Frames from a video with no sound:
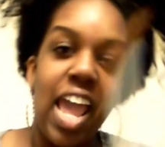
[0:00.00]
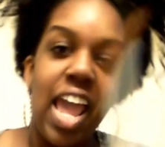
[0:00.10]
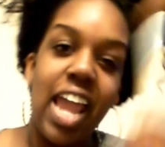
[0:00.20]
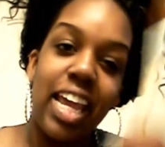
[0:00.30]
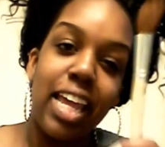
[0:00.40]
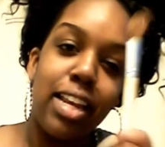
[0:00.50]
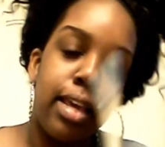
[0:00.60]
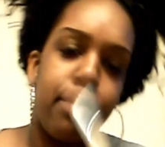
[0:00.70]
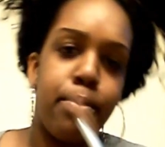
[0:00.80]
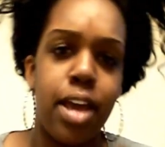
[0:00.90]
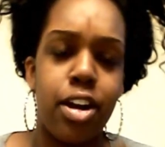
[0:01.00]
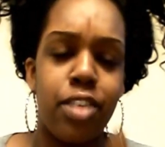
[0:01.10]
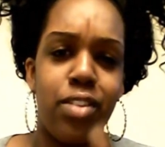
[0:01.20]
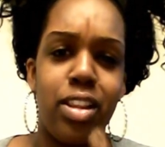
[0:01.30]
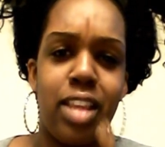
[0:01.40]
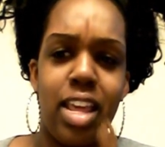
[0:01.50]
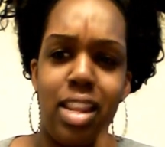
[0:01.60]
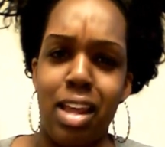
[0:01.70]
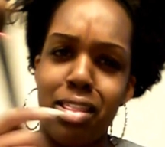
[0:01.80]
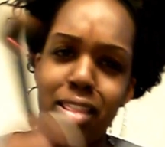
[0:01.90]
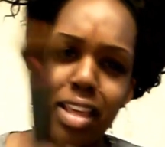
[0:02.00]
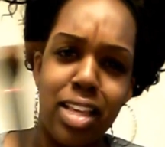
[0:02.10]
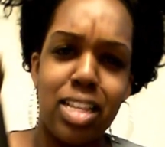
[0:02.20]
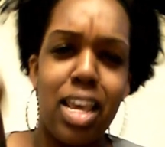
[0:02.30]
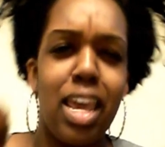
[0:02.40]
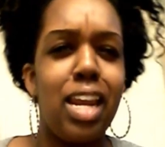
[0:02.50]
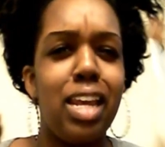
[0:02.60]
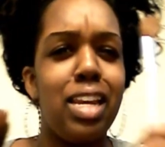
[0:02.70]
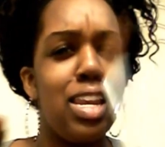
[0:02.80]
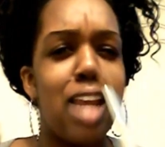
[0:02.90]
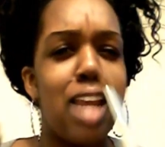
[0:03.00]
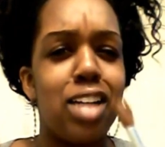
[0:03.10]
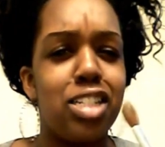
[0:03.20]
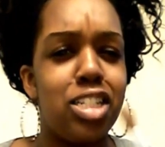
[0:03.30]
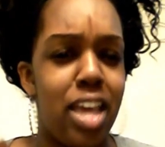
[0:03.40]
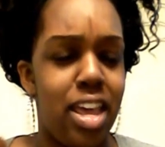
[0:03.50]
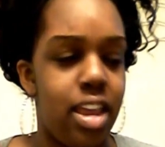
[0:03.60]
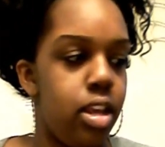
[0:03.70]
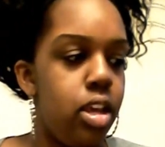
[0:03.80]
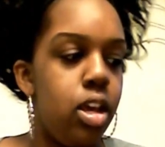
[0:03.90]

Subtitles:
and it did better than this, and it did not shed.